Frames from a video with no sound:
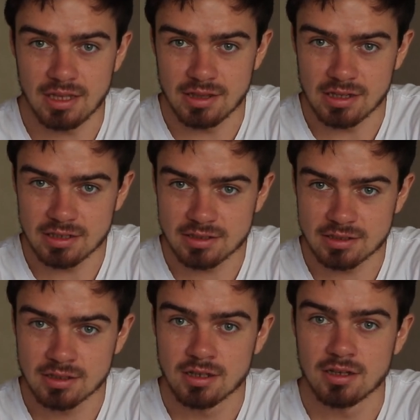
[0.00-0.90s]
in
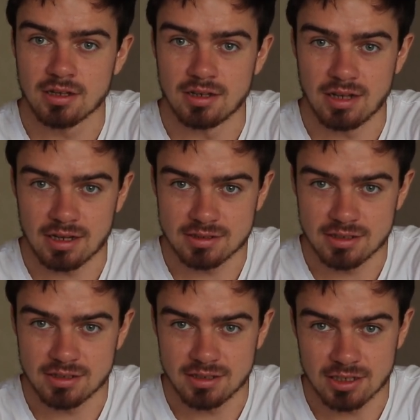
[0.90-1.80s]
this
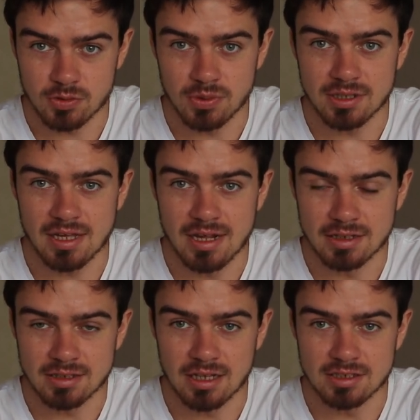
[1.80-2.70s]
next 6-week
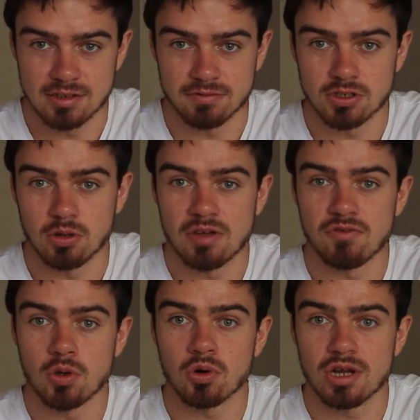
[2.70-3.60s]
intensive. So
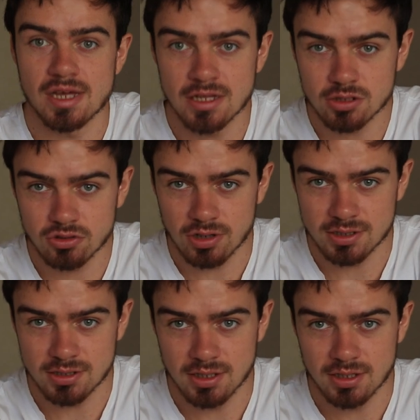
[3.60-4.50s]
if you're
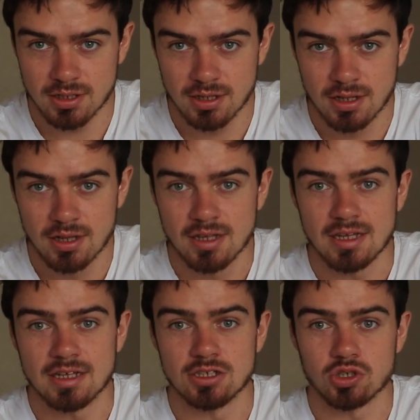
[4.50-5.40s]
interested
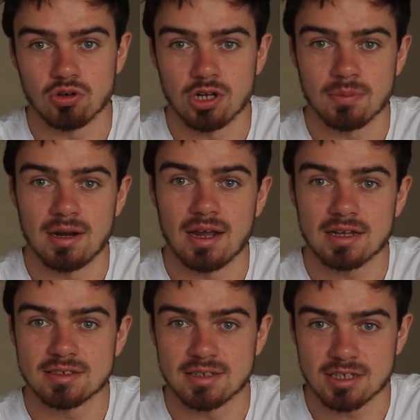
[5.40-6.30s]
in joining my
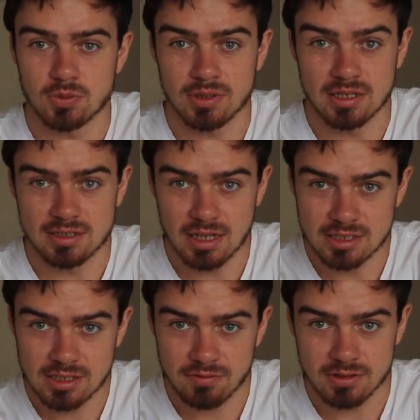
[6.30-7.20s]
next 6-week
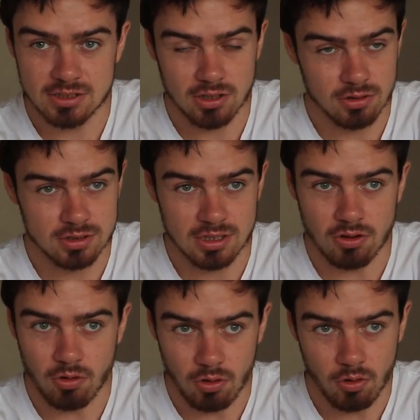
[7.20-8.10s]
intensive, it starts
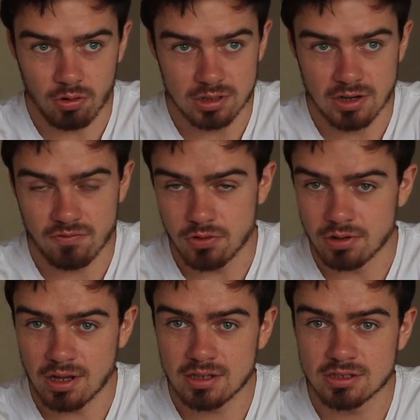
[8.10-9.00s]
only in a few
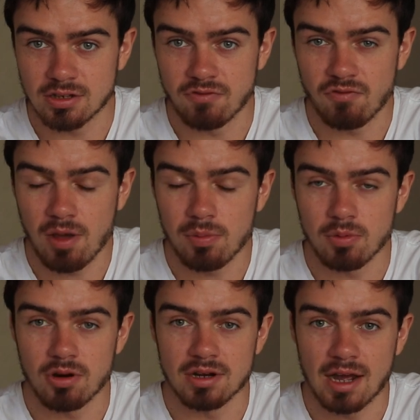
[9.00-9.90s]
days on
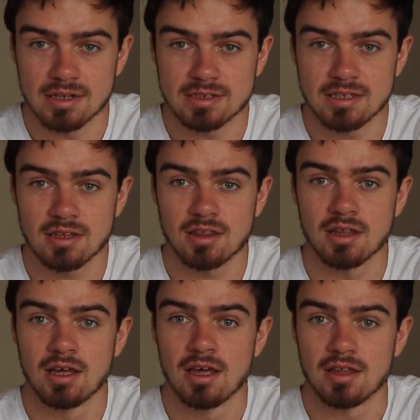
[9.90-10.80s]
February 19th.
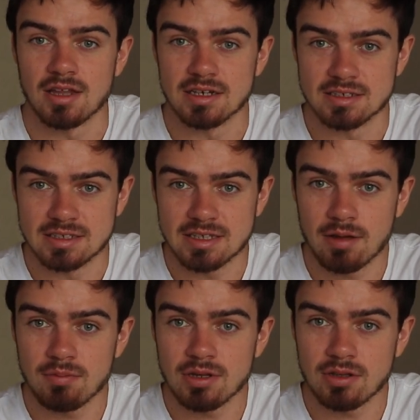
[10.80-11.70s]
Then
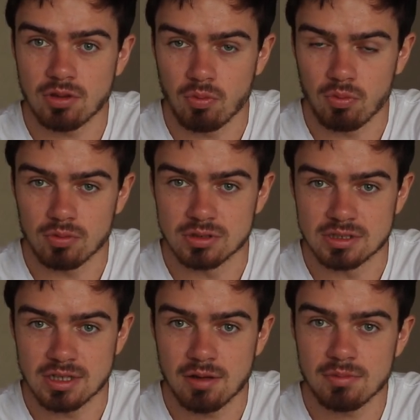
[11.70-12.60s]

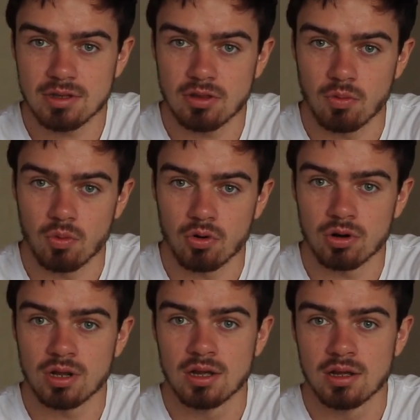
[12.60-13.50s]
DM me the
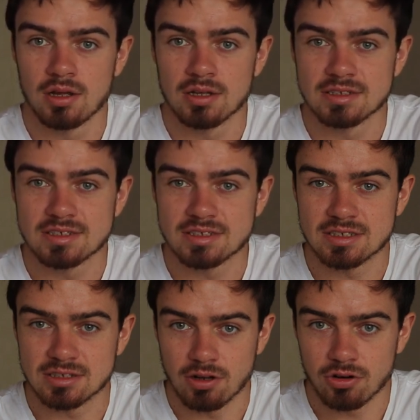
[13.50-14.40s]
word
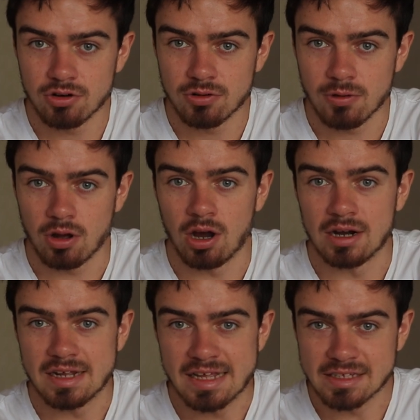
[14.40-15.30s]
stutter
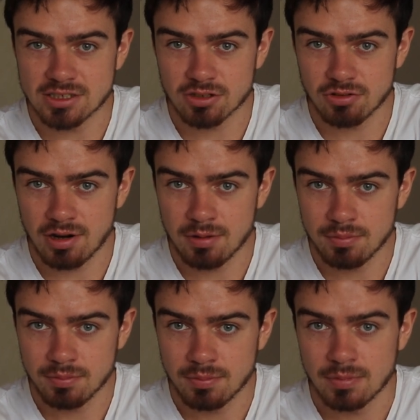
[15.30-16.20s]
on
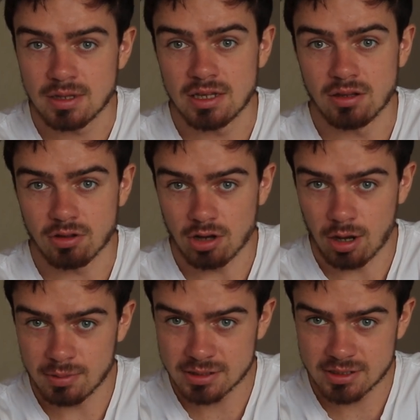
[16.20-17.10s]
Instagram in the
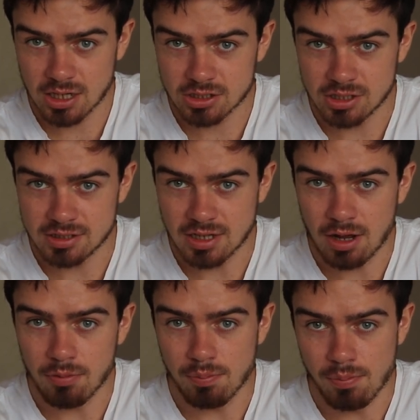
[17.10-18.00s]
comment section
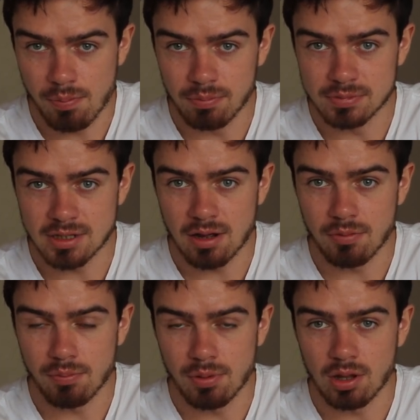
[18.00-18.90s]
down
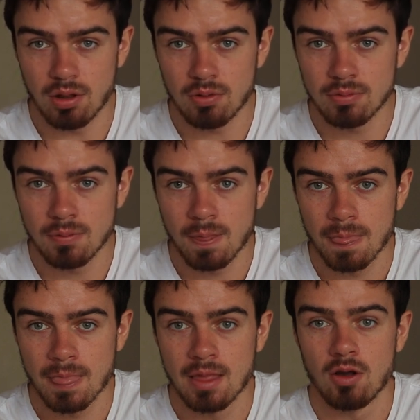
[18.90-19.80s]
below,
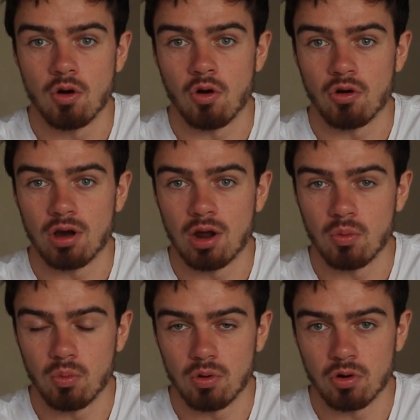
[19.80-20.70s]
or on
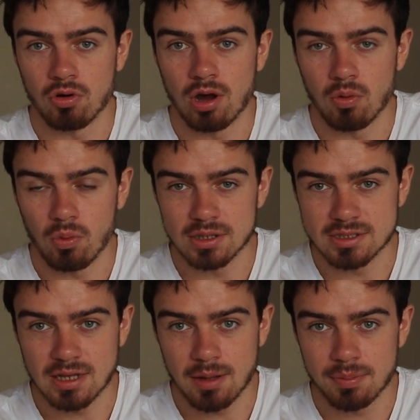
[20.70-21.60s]

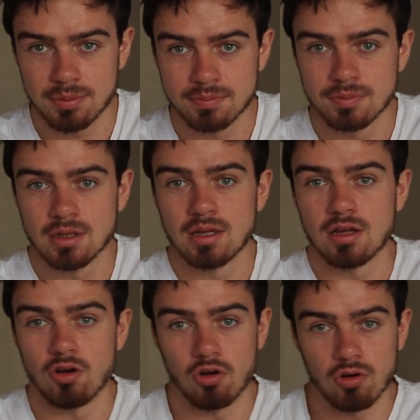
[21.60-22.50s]
WhatsApp,
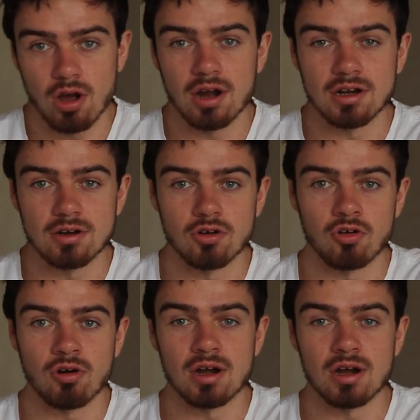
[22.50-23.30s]
or on